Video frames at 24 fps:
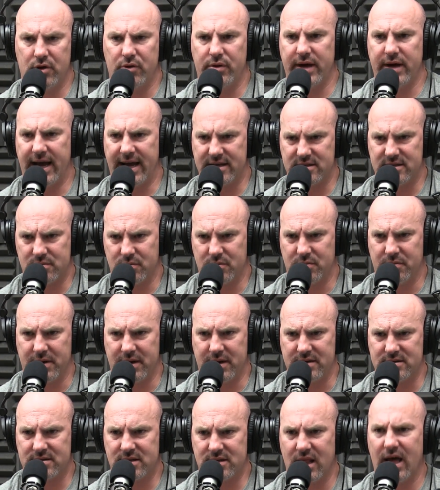know, he asks him about
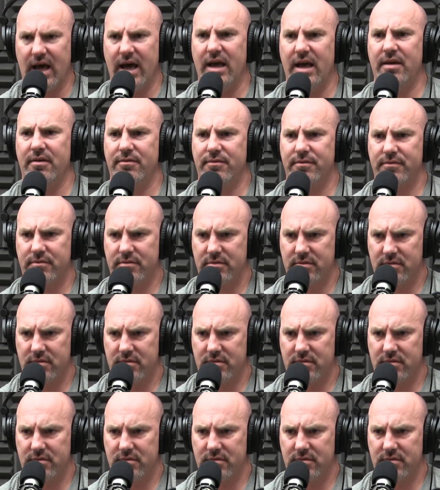his life,